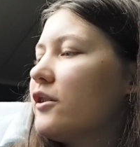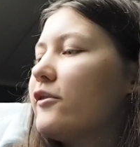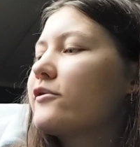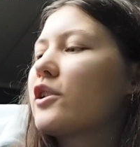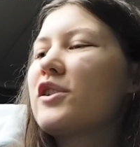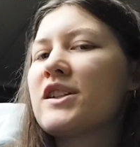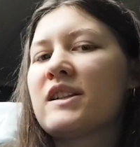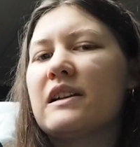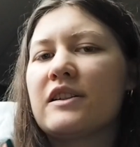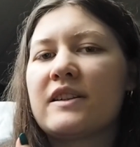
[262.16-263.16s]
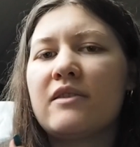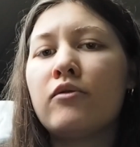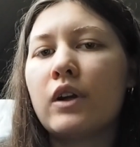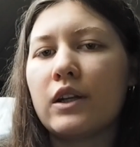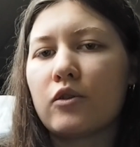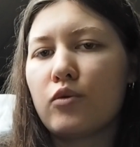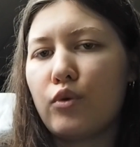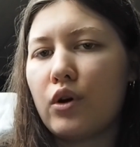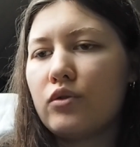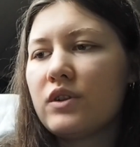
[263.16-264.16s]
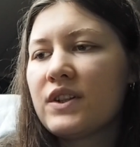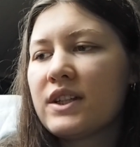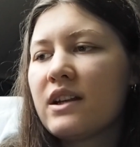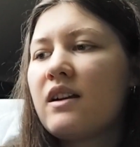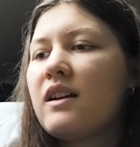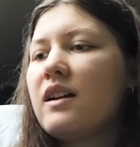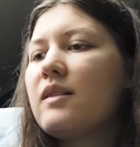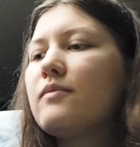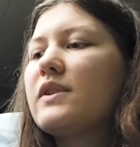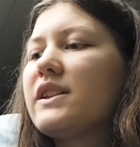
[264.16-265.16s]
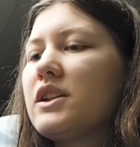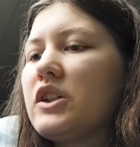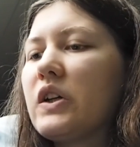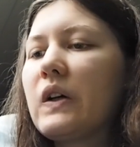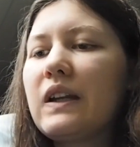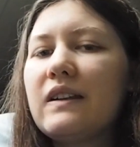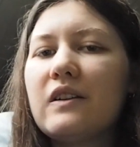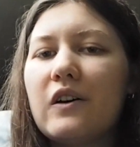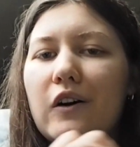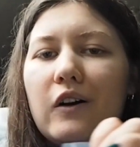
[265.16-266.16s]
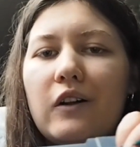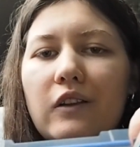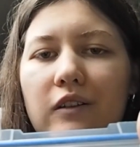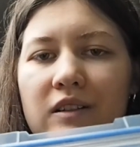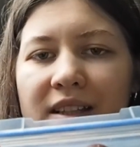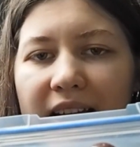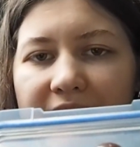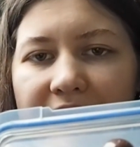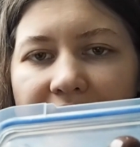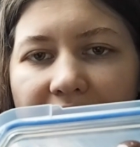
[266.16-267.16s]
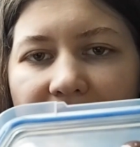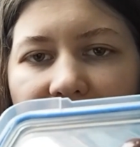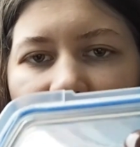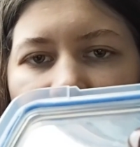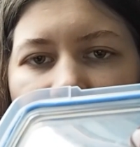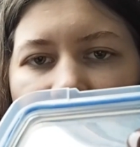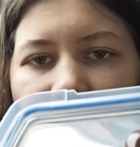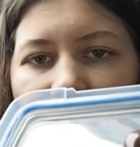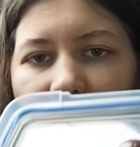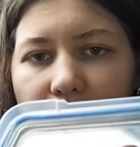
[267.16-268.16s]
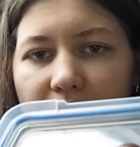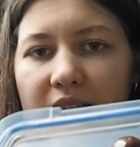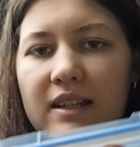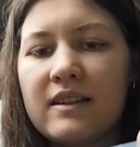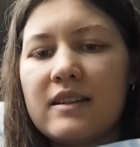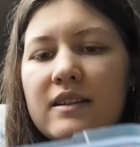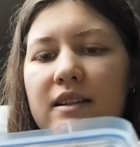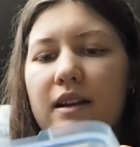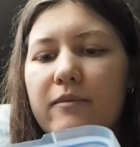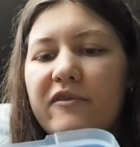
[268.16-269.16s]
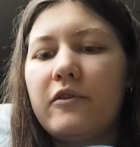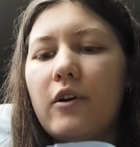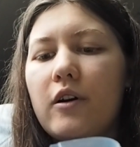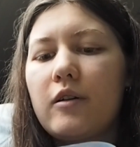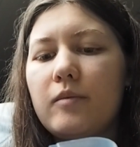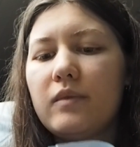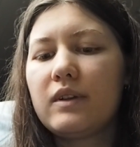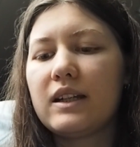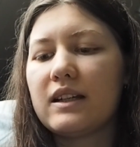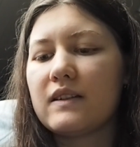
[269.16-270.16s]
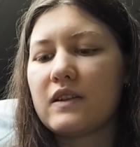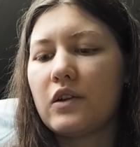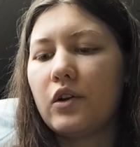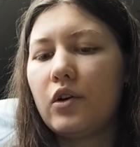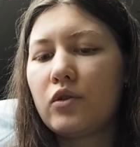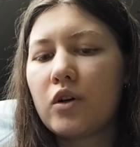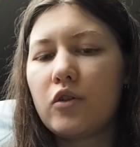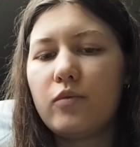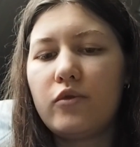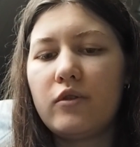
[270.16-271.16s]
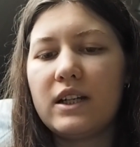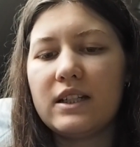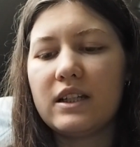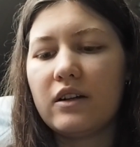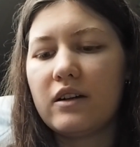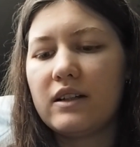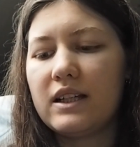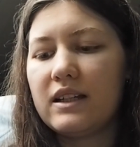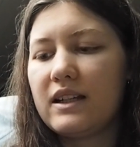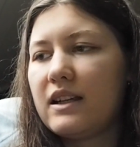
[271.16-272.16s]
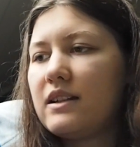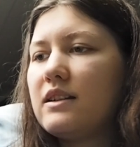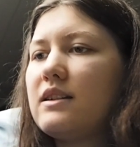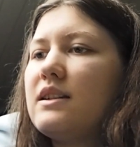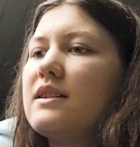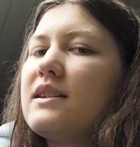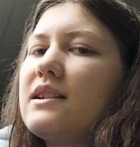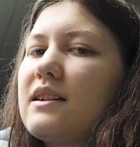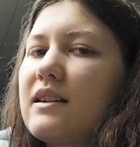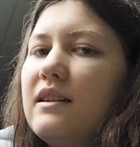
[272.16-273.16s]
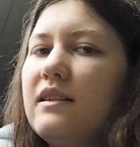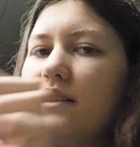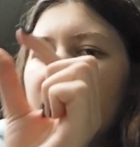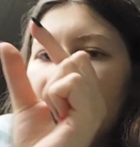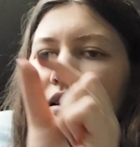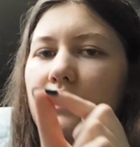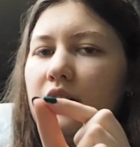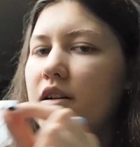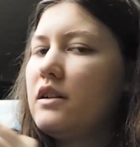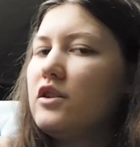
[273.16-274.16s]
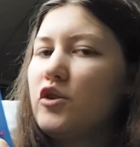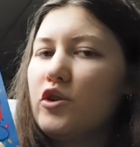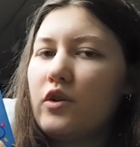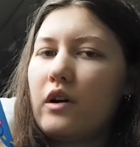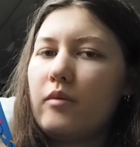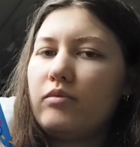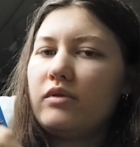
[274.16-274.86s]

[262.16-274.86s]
of course there's different quotes but the chocolate all looks exactly the same. It has the same form, it has the logo printed on it, and it is like a little drop.